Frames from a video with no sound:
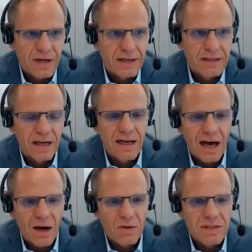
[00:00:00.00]
and
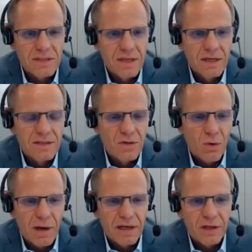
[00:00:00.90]
allows so
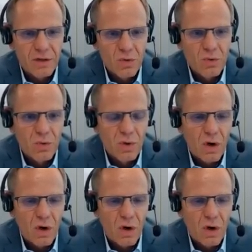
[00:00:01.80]
many new